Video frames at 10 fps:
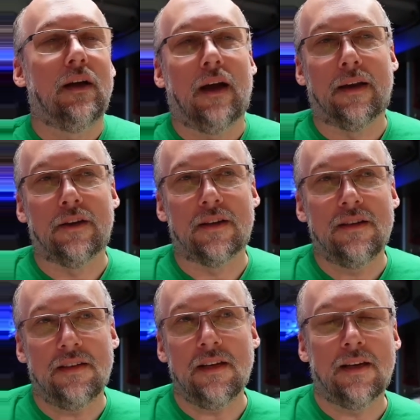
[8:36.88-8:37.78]
And you can
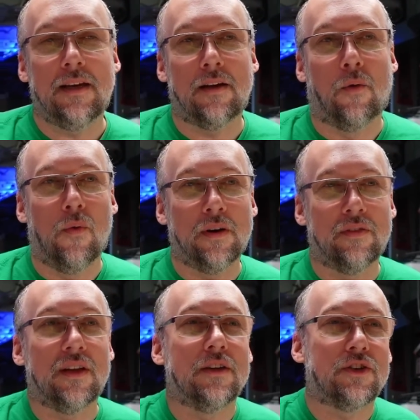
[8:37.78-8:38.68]
see one of
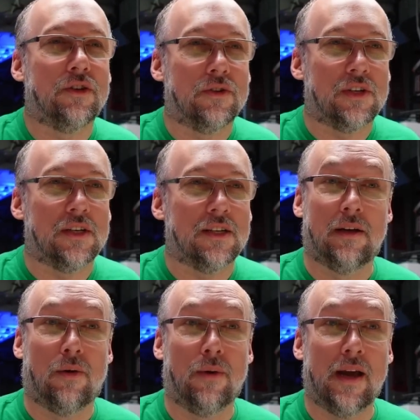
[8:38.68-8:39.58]
the issues is
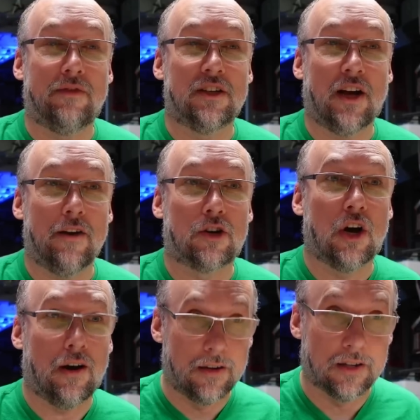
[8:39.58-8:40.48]
we have an entire
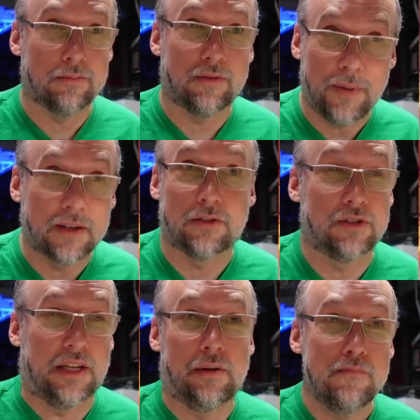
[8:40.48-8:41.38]
column of pixels
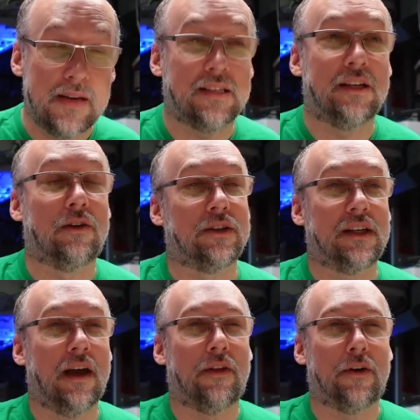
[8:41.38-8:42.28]
that are missing
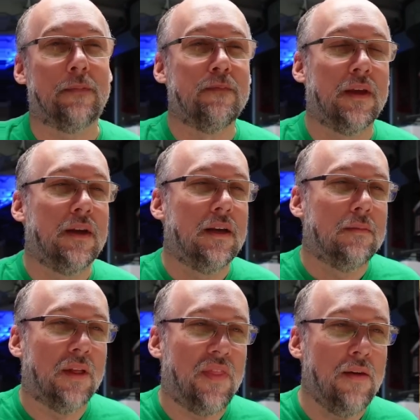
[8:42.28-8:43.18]
altogether.
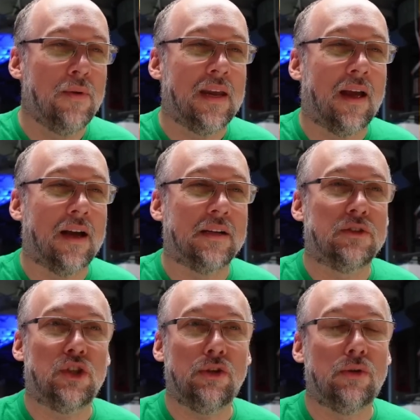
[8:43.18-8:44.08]
But then we have
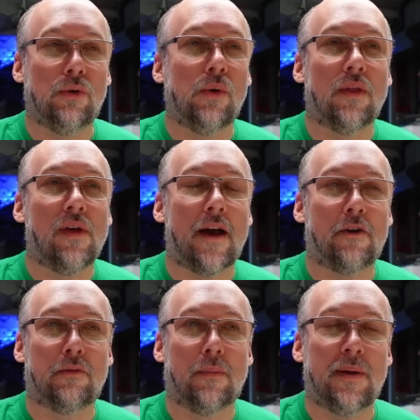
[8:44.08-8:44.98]
two that are
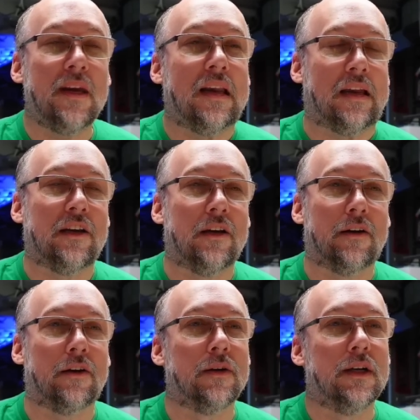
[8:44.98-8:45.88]
repeating here.